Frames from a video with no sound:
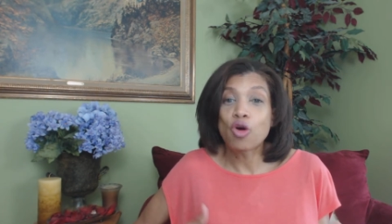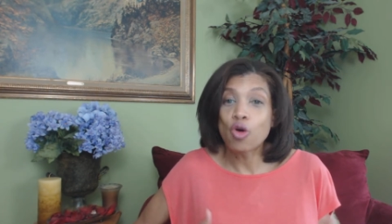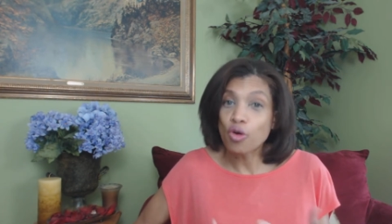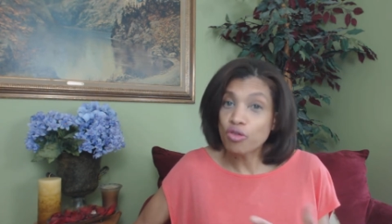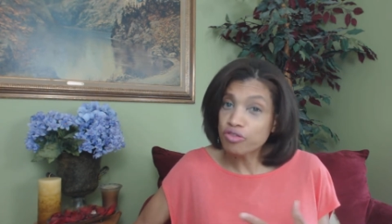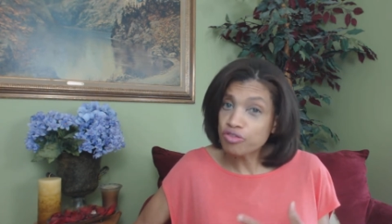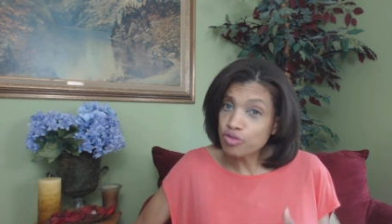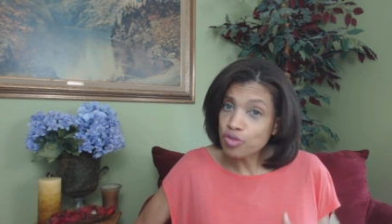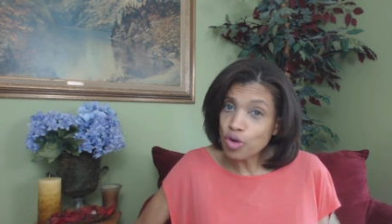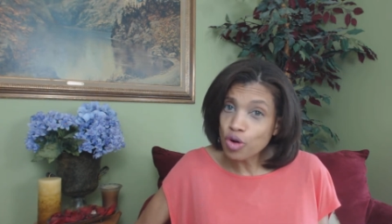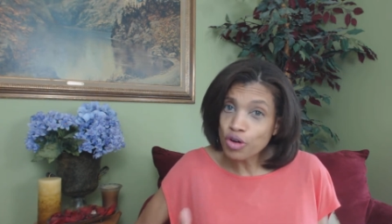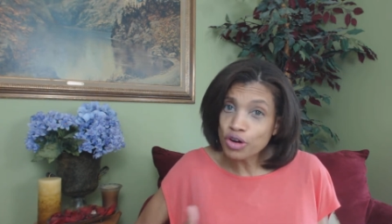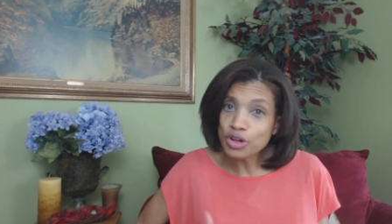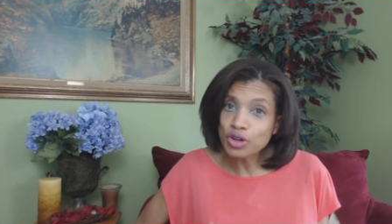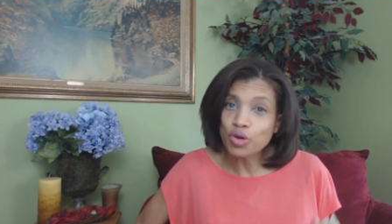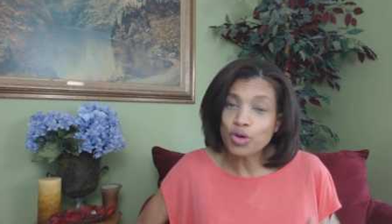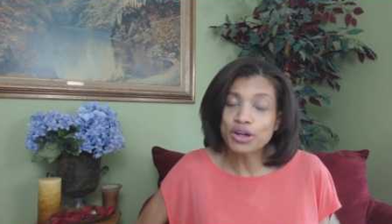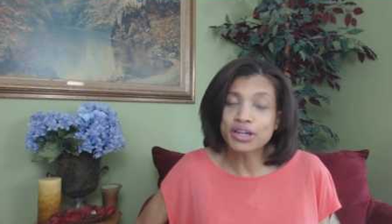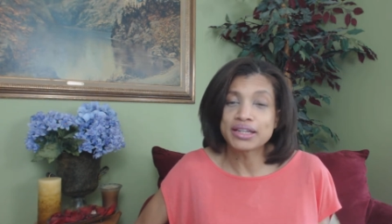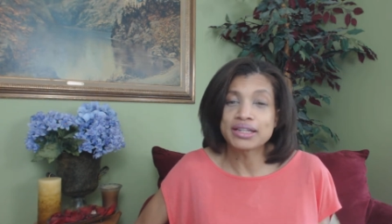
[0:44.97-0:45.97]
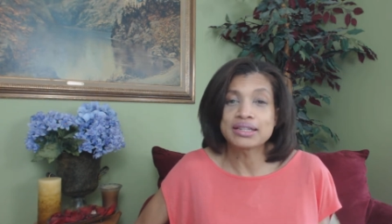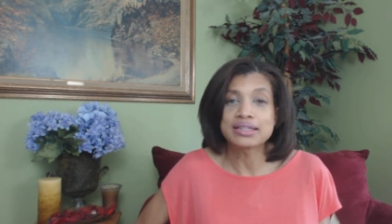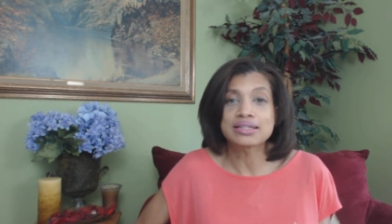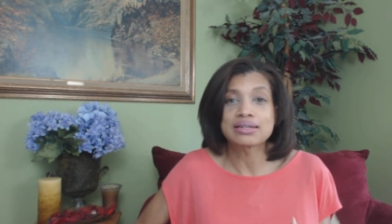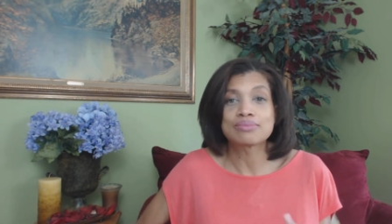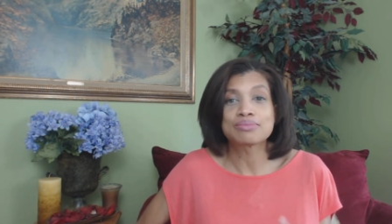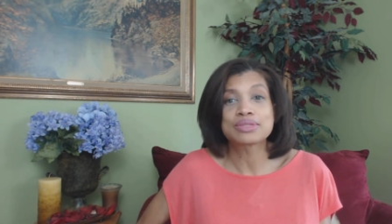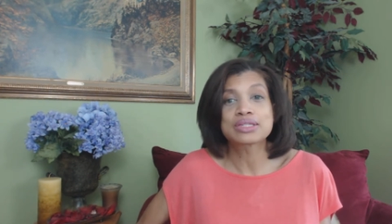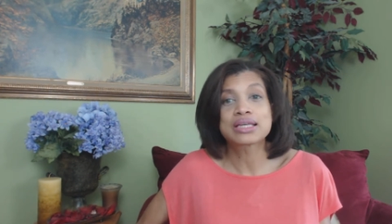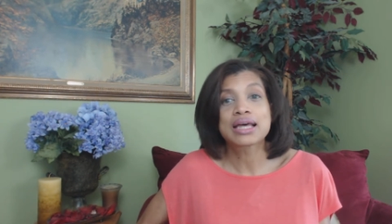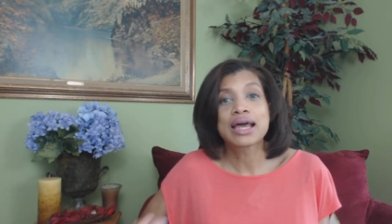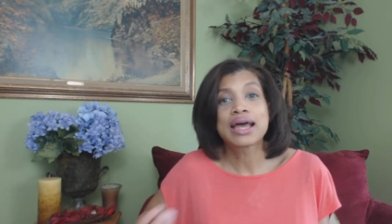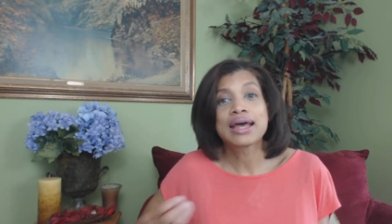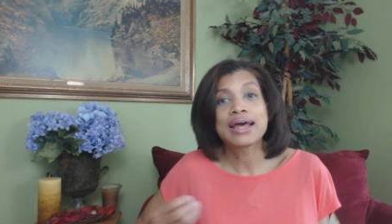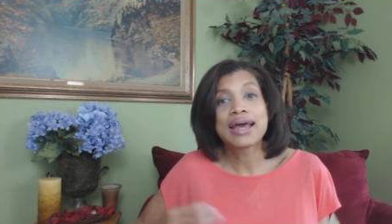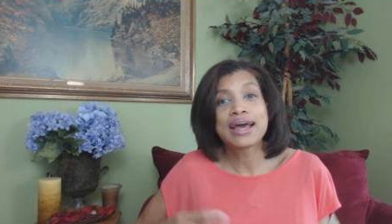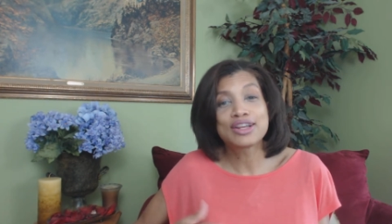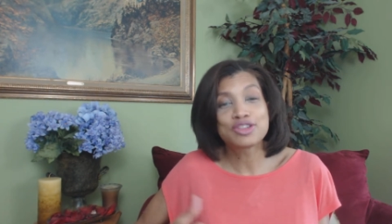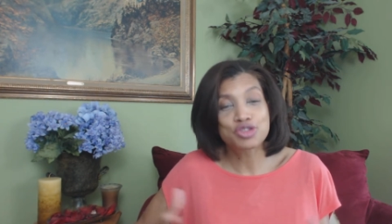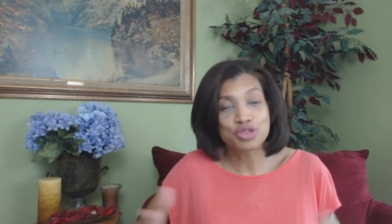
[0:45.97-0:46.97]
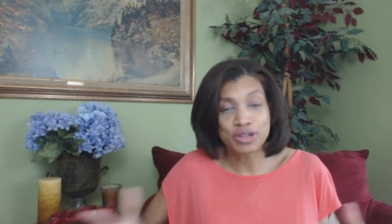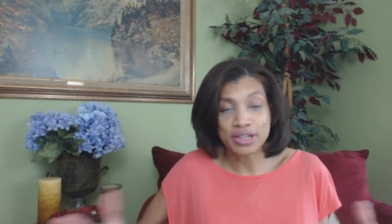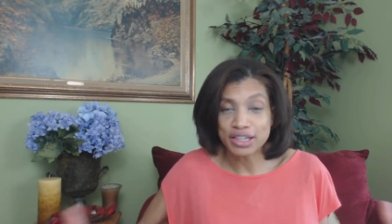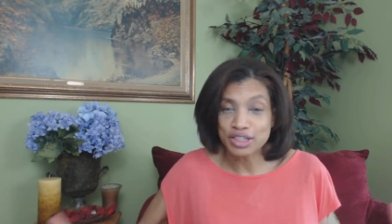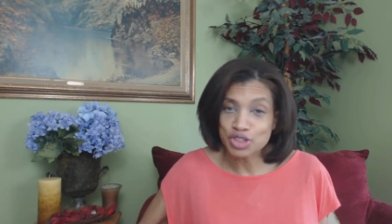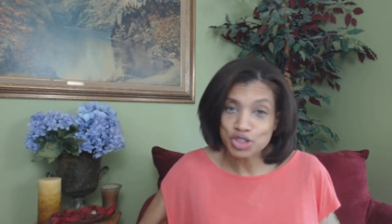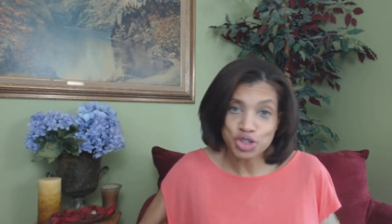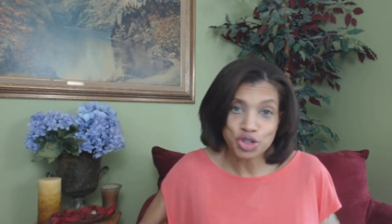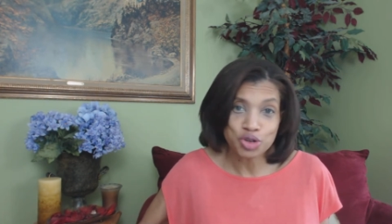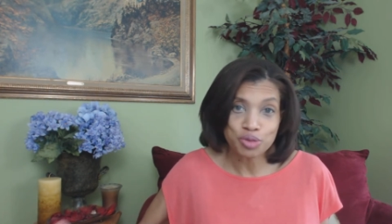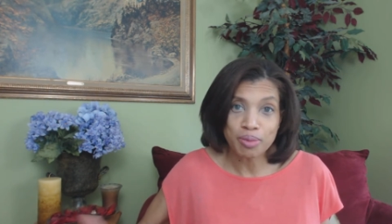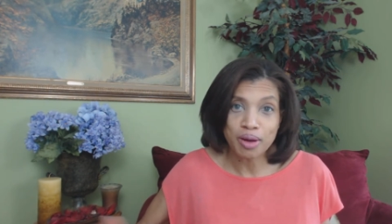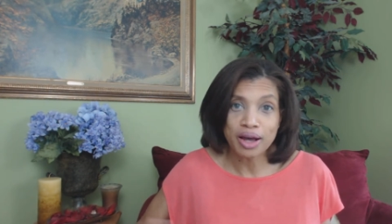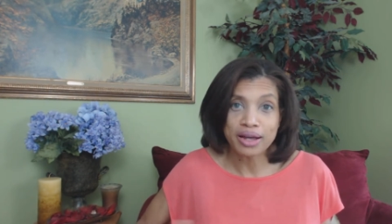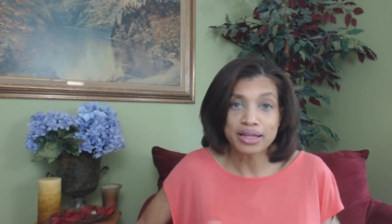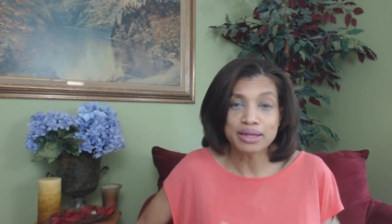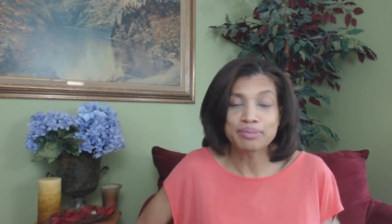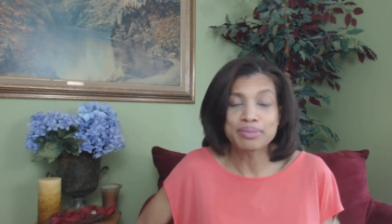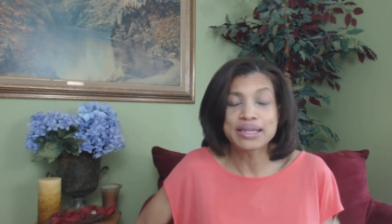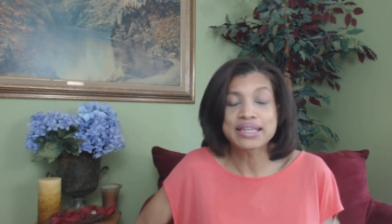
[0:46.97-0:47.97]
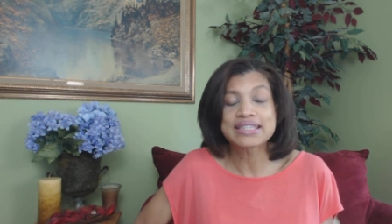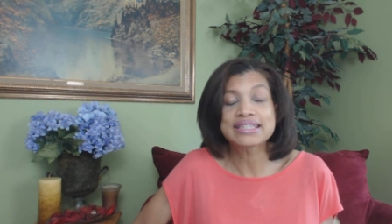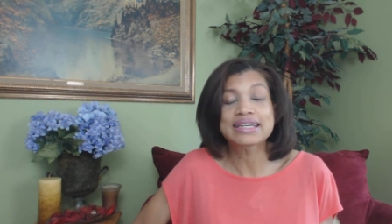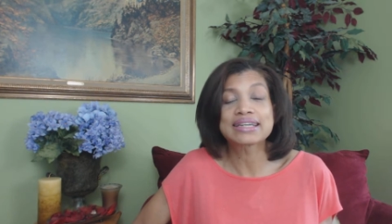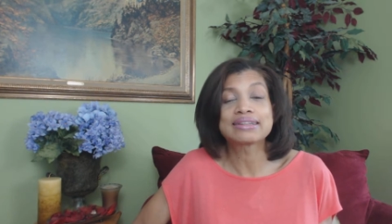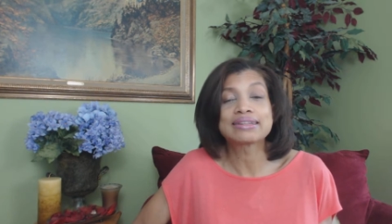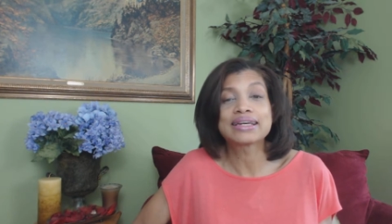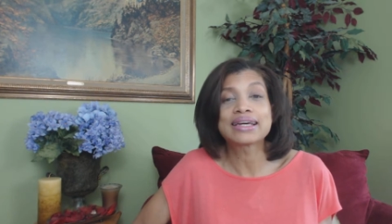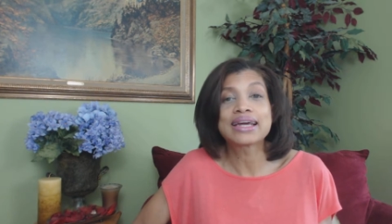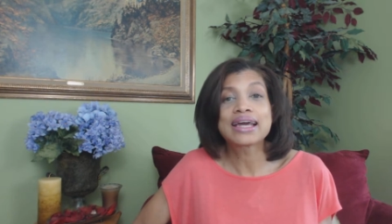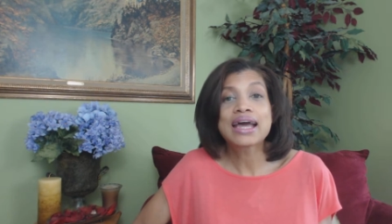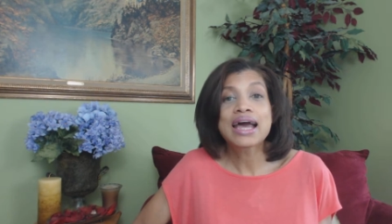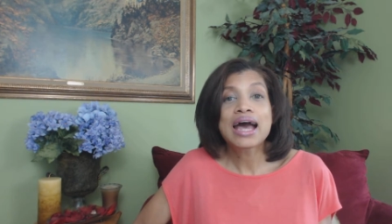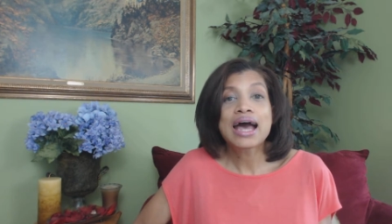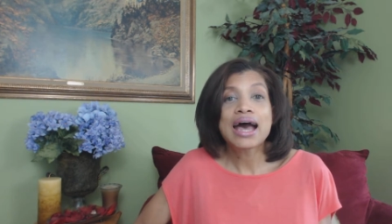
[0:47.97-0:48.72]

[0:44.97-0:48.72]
or foreign organisms entering into your body basically